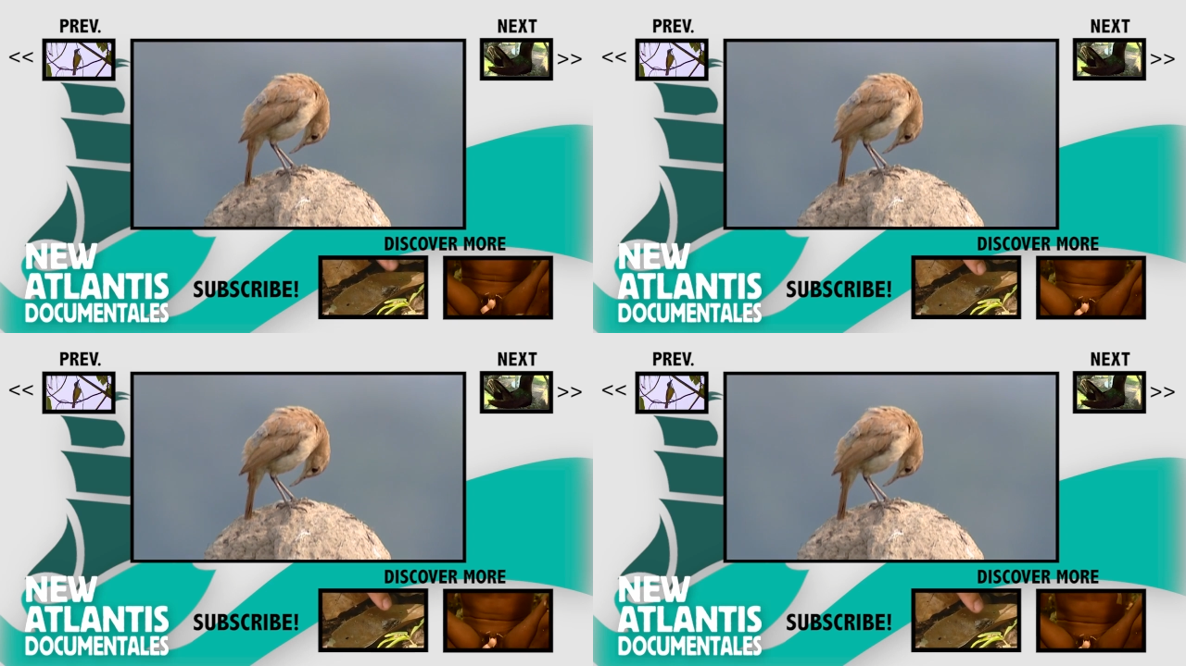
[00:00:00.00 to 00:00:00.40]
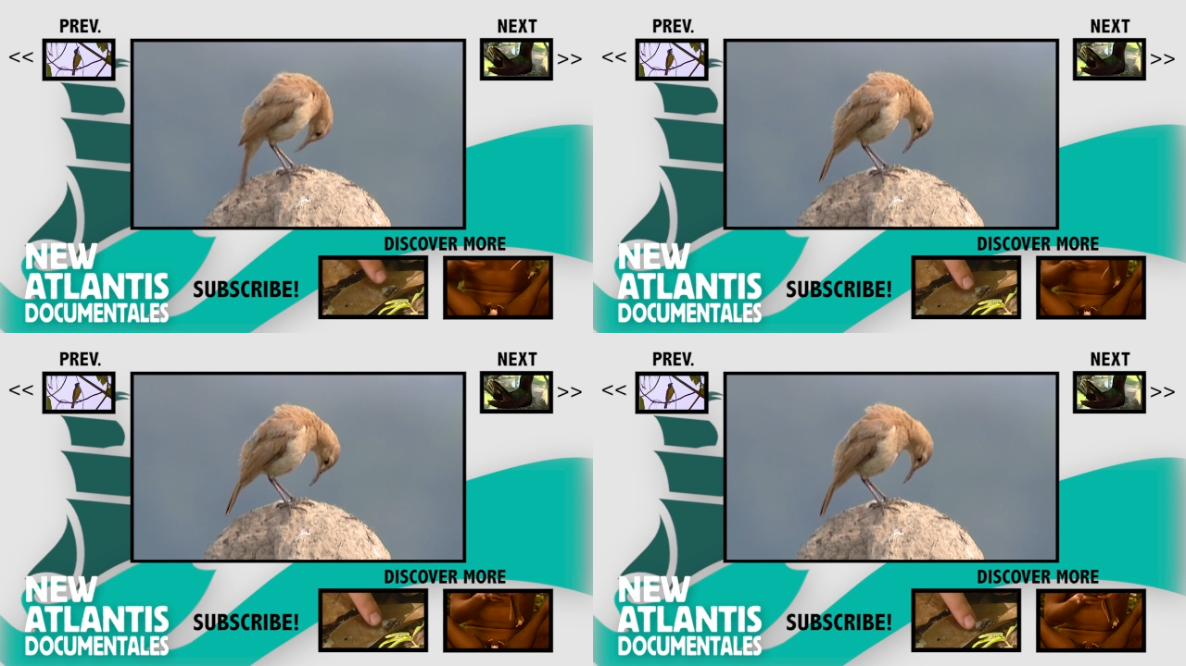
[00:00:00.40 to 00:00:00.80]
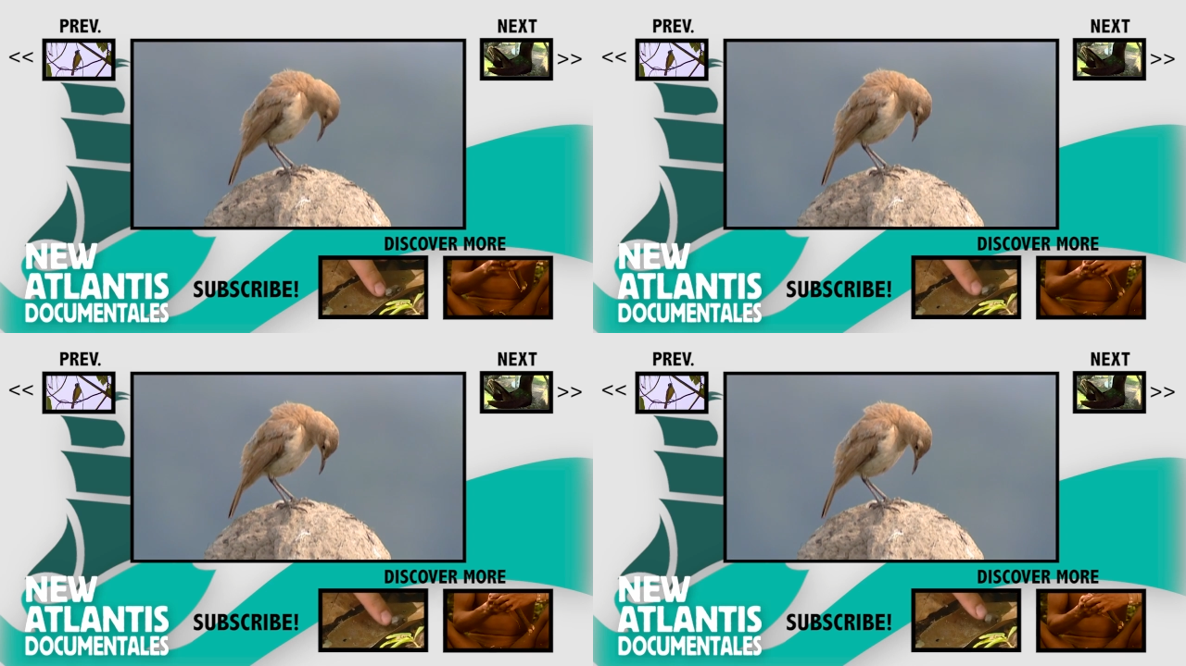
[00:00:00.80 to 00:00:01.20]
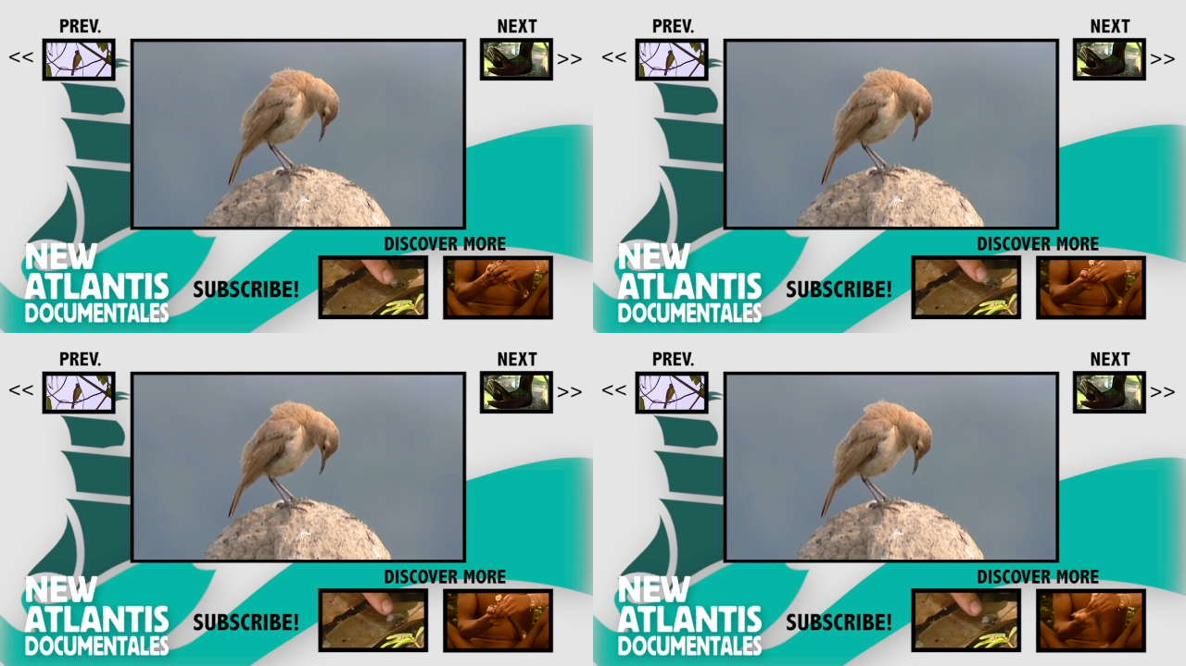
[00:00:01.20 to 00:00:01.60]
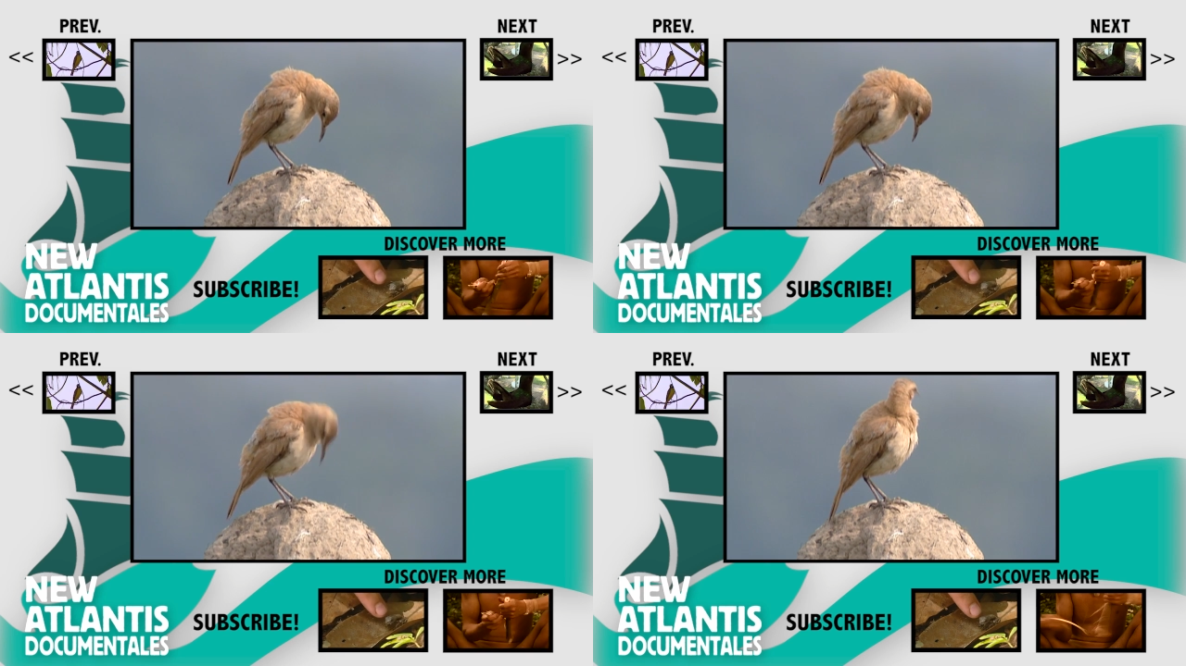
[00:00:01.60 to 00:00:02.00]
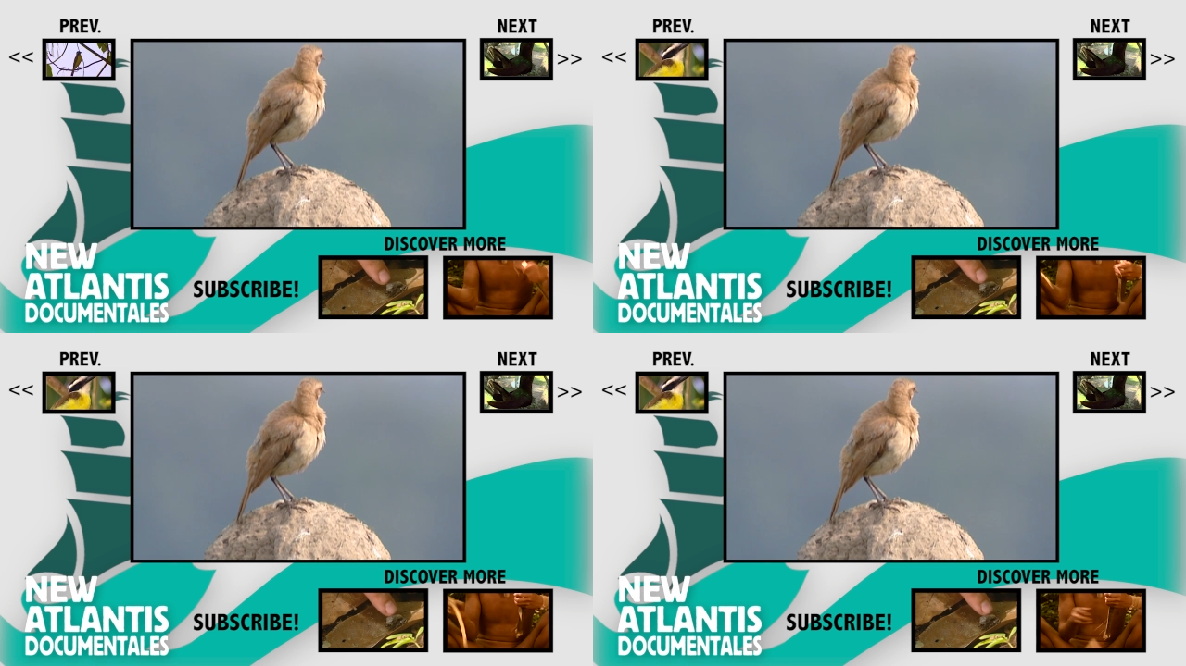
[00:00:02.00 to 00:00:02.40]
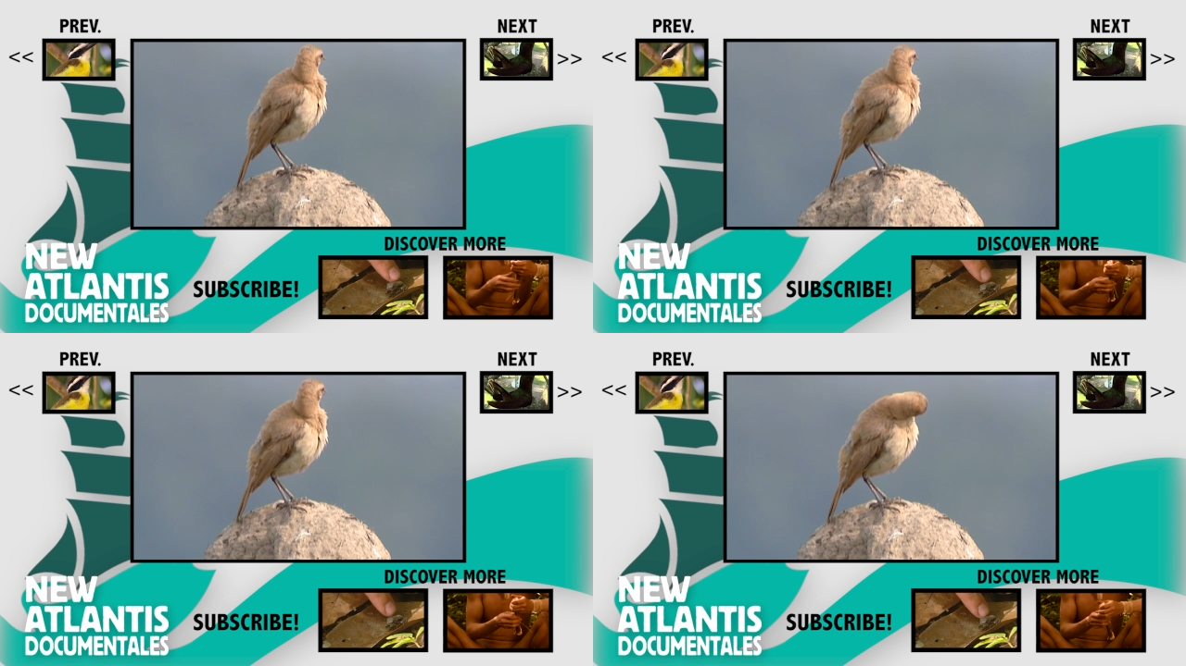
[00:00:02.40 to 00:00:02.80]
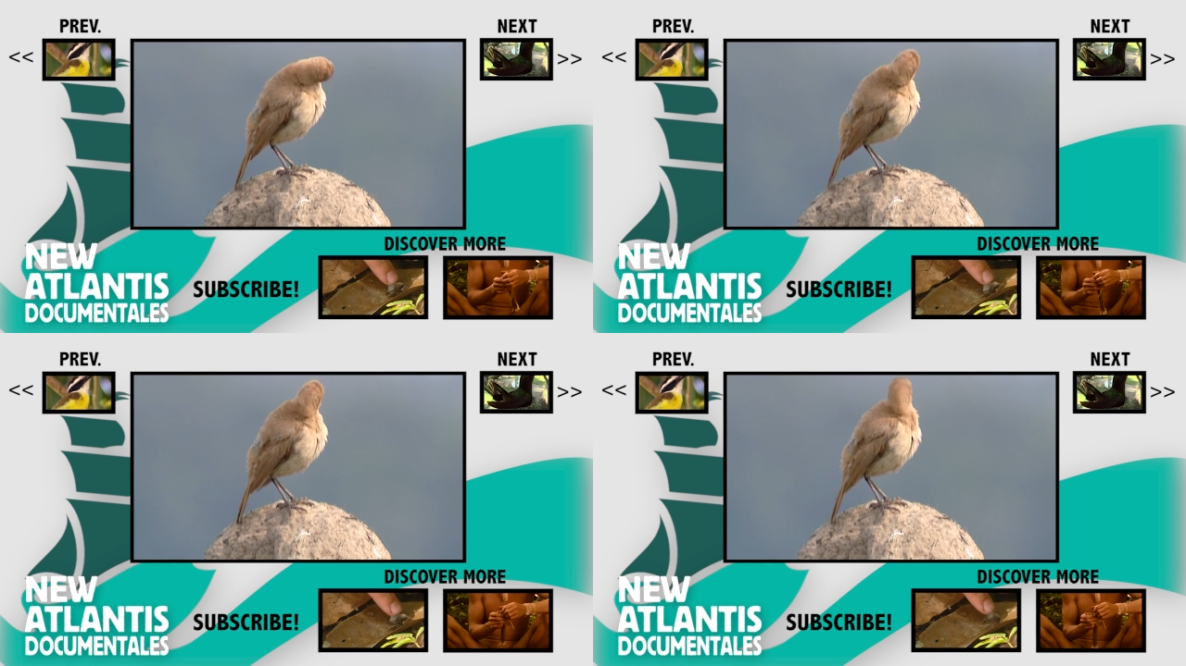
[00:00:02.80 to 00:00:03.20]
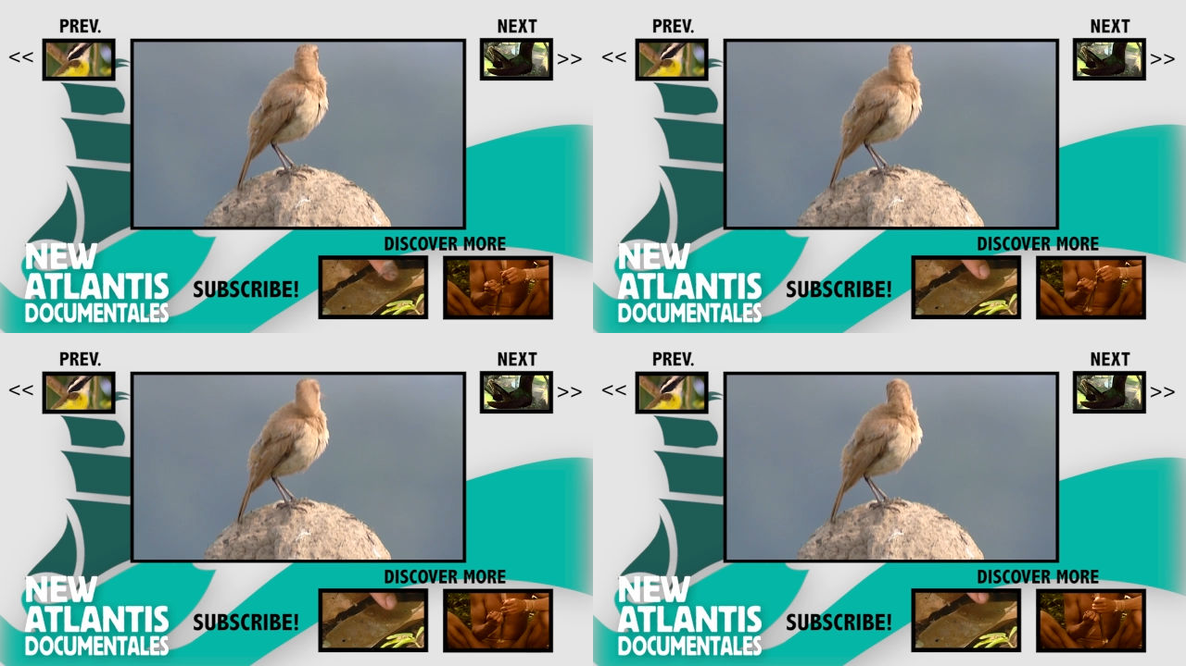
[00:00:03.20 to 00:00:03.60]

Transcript: No face is visible, so there are no lips to read.